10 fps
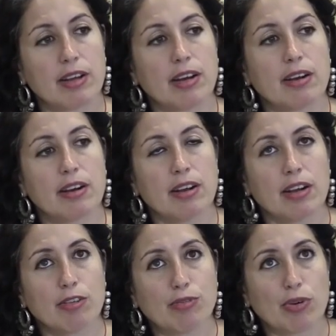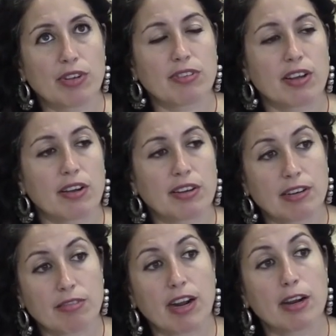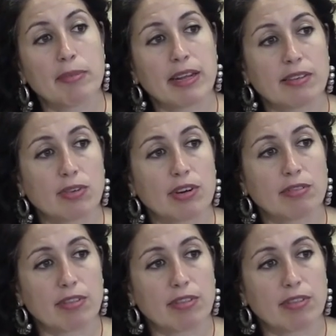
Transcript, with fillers: uh, focusing on environment or